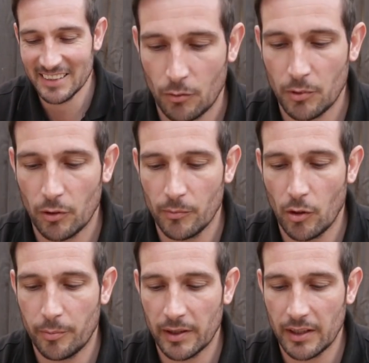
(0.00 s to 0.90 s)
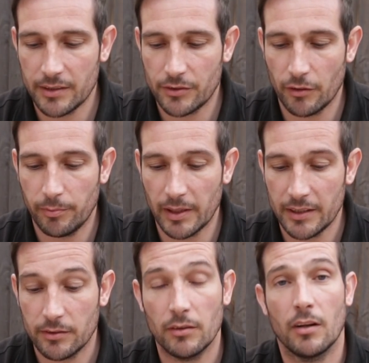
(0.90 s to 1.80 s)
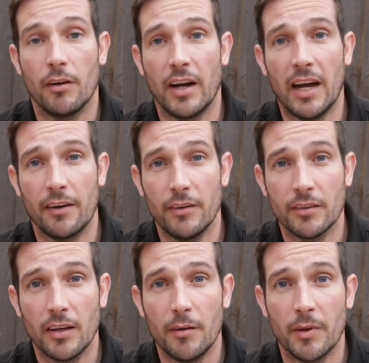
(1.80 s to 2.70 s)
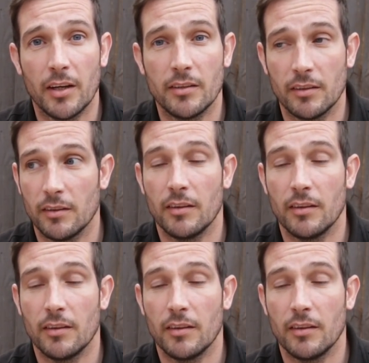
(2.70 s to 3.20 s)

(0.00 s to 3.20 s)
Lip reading: Upload more bricklaying stuff, please. All right, Aaron, calm down.